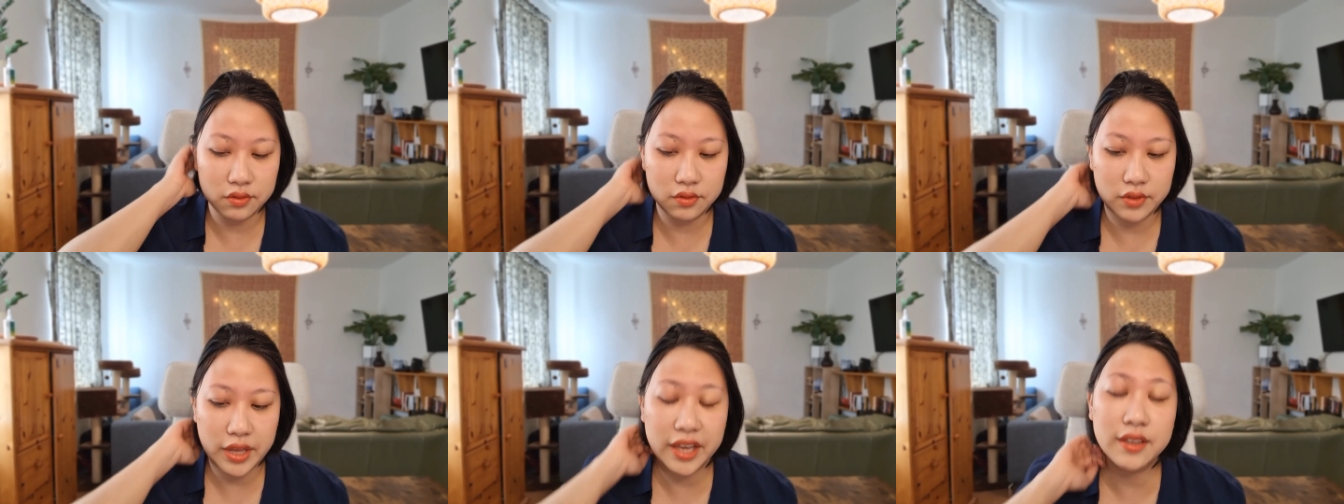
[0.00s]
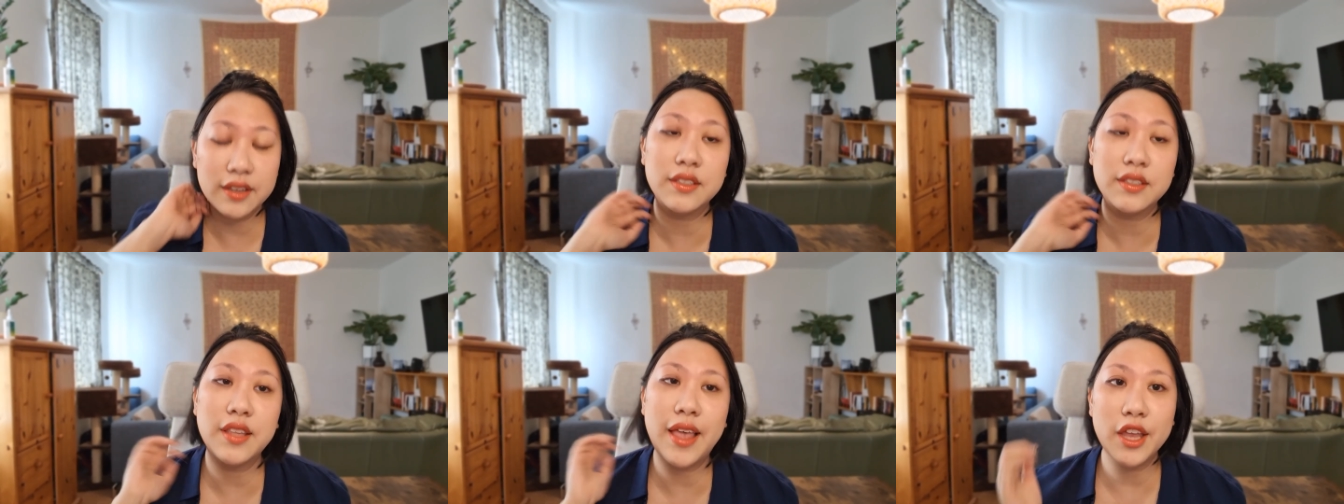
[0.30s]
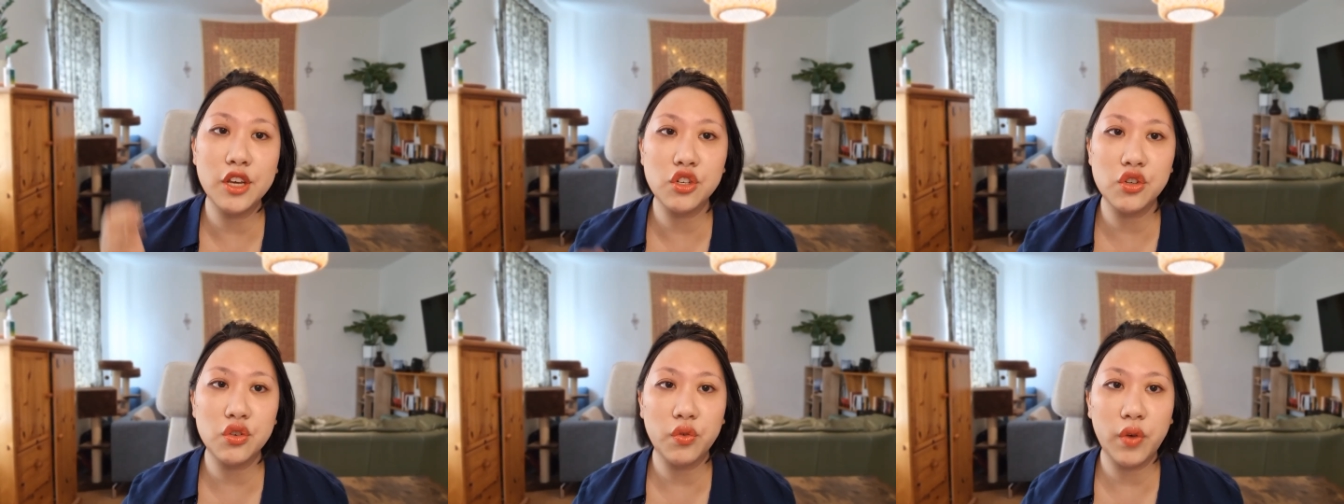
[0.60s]

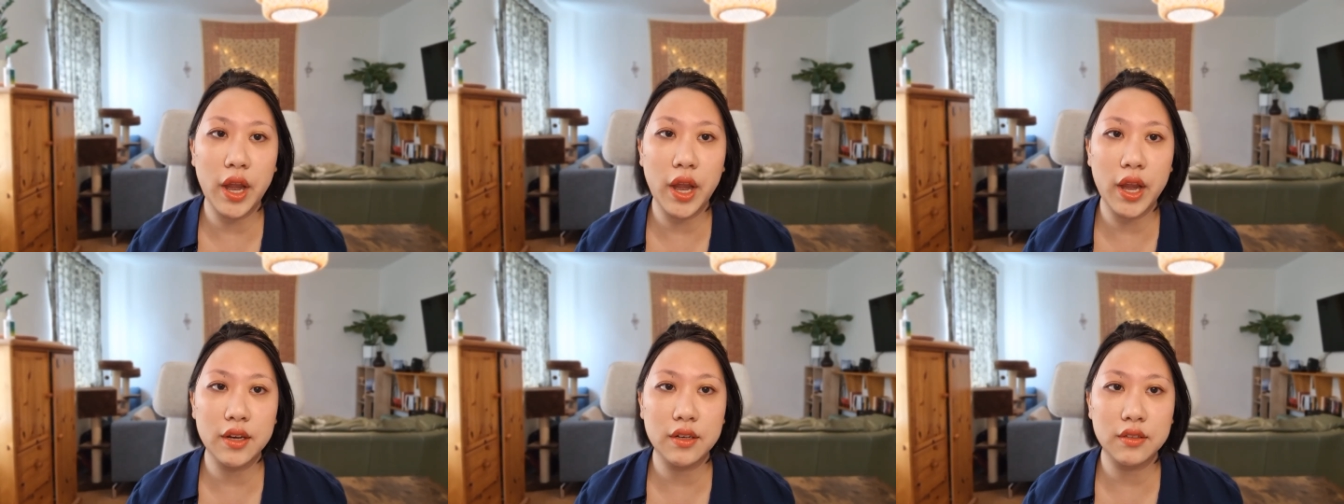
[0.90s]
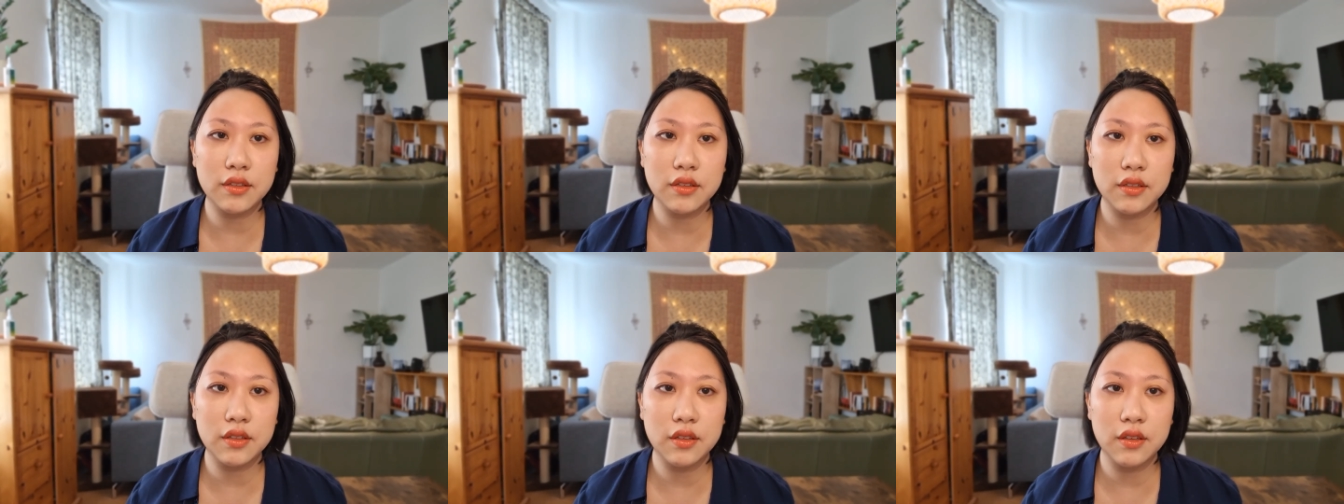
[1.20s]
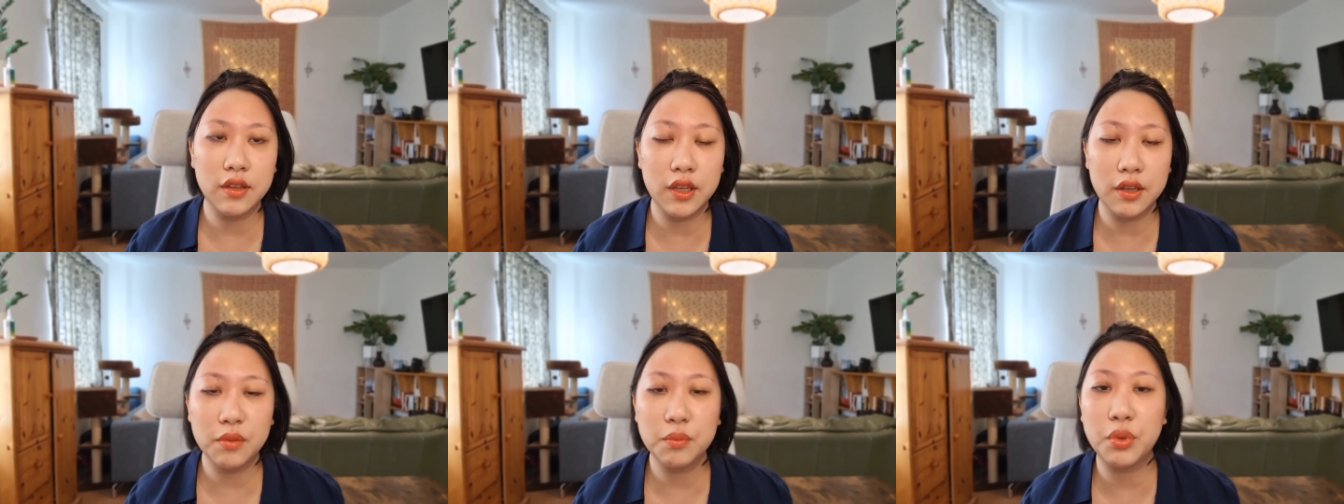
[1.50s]
exaggerate
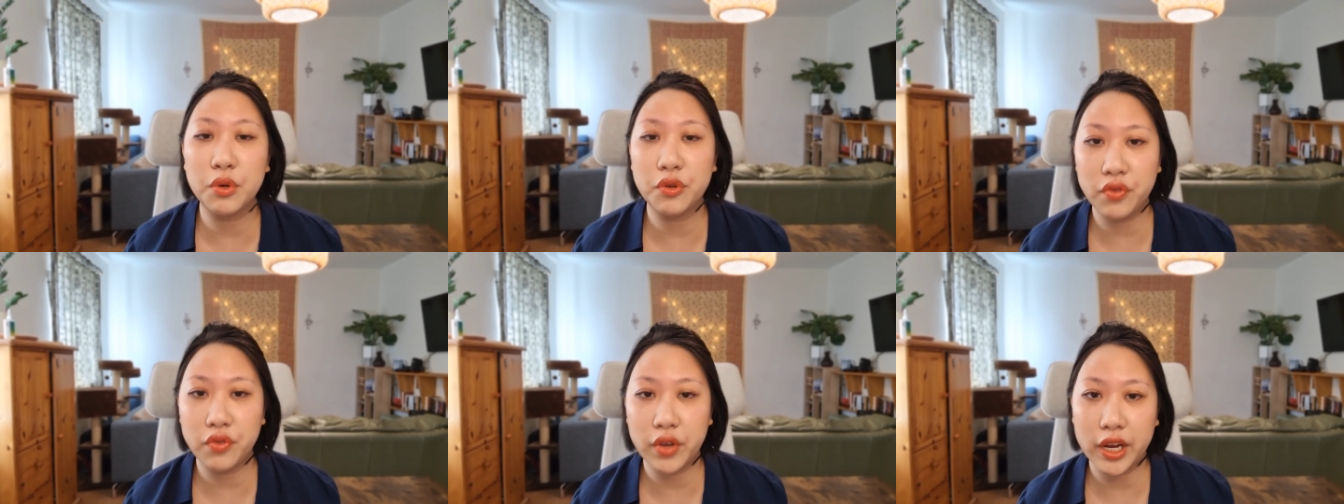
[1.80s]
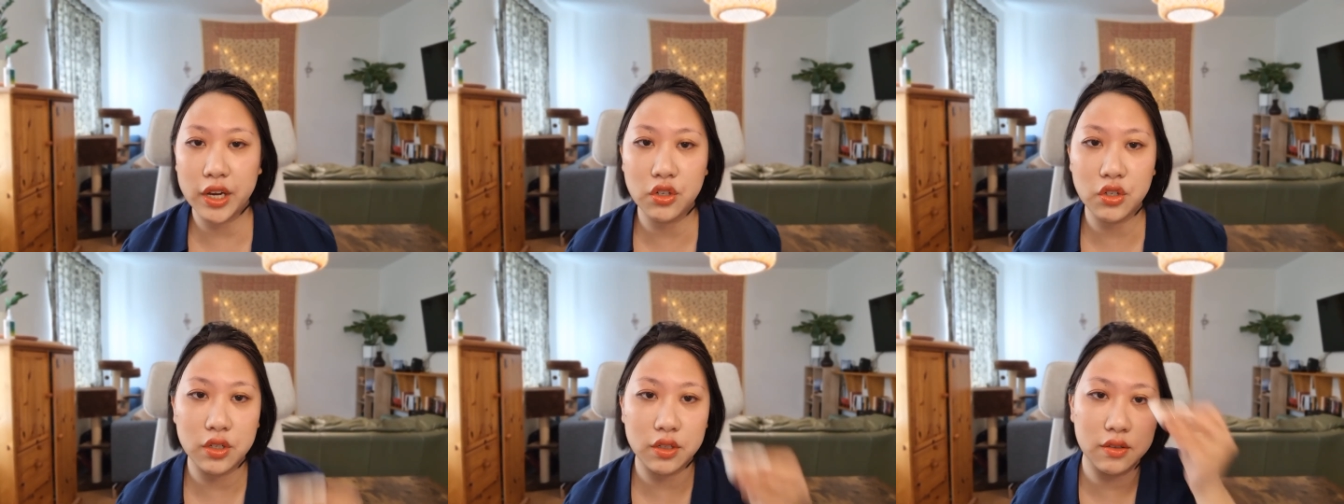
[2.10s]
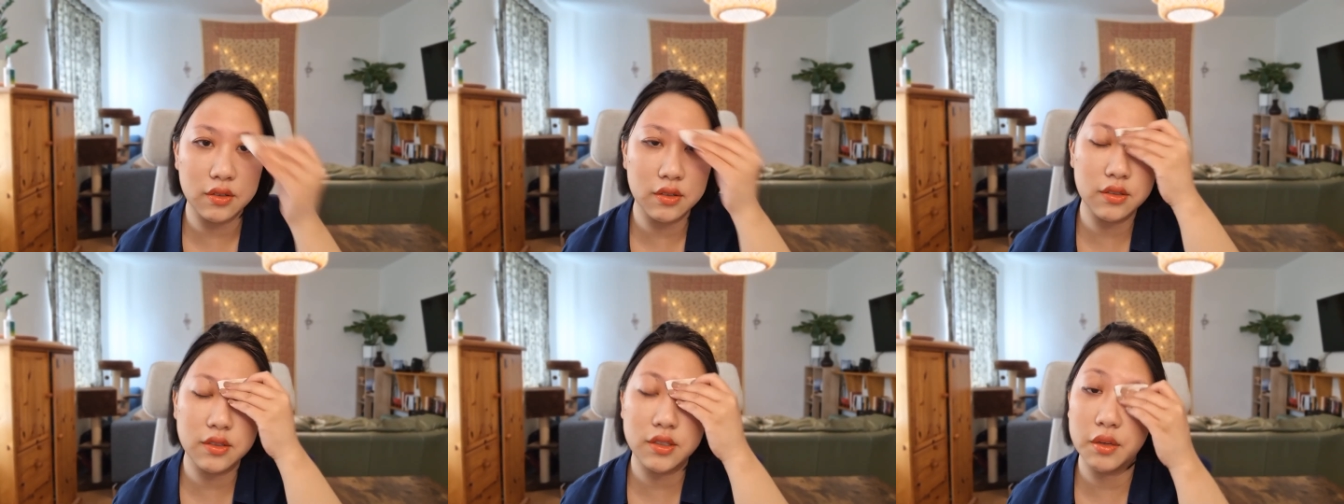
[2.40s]

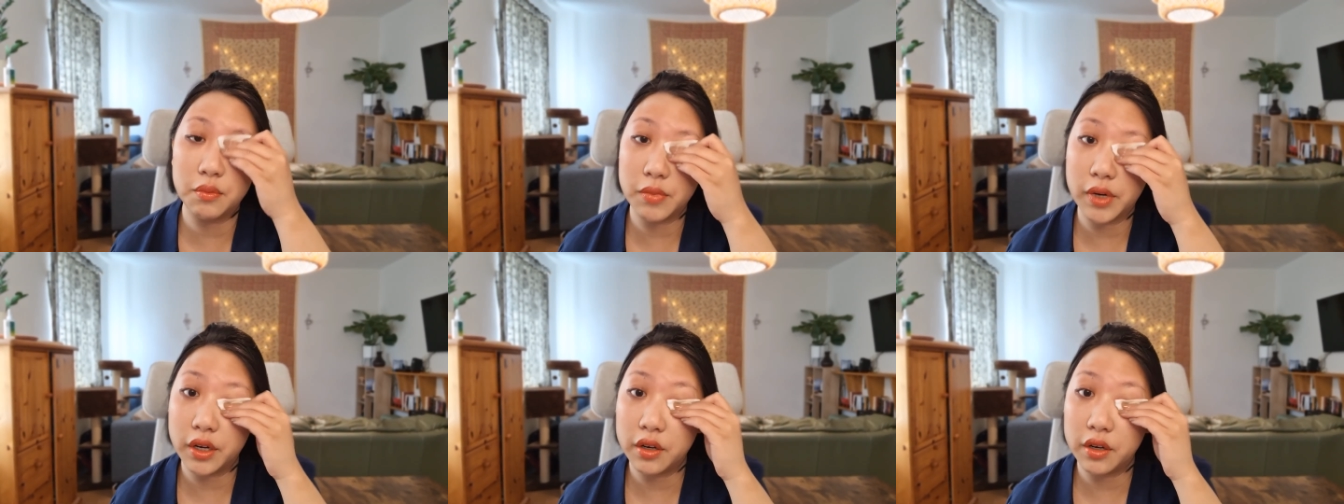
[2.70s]
imperfections, in my